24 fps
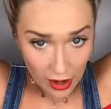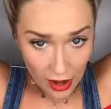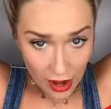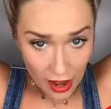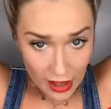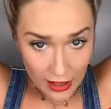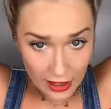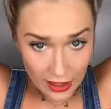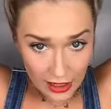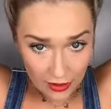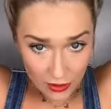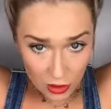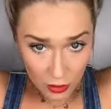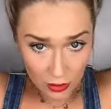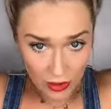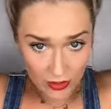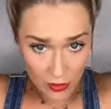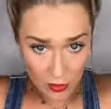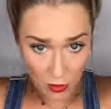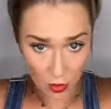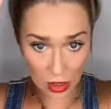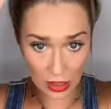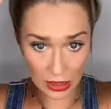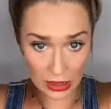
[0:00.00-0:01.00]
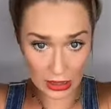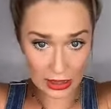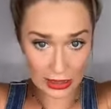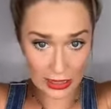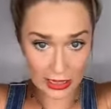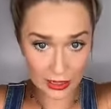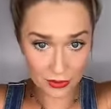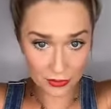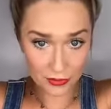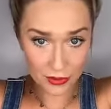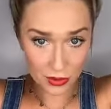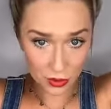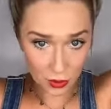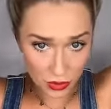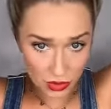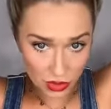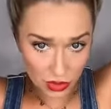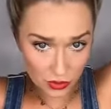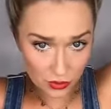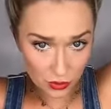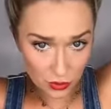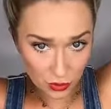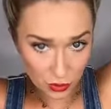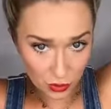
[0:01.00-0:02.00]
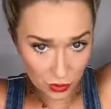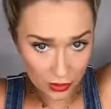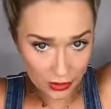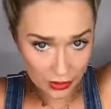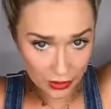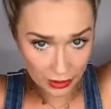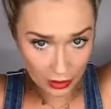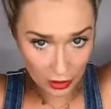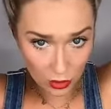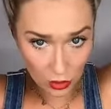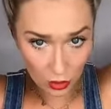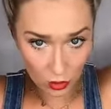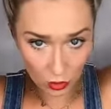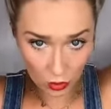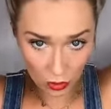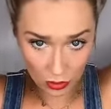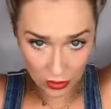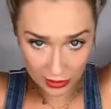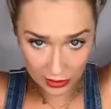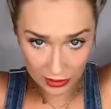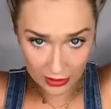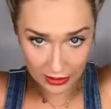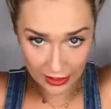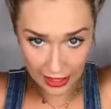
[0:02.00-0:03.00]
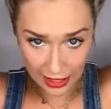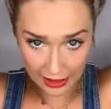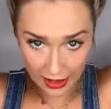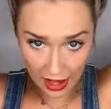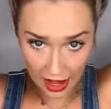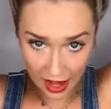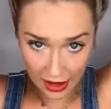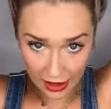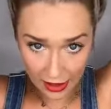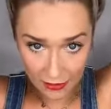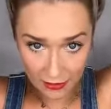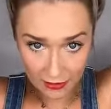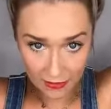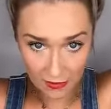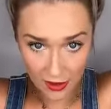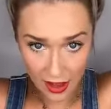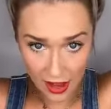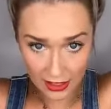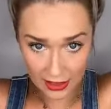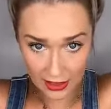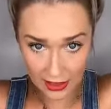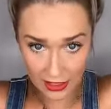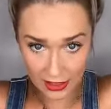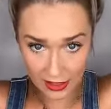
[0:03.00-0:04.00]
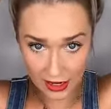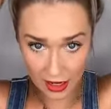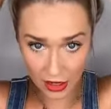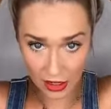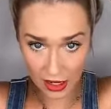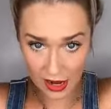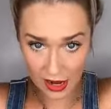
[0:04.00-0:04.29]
and gives you even more lift, which is really cool. Because again, I have fine thin hair,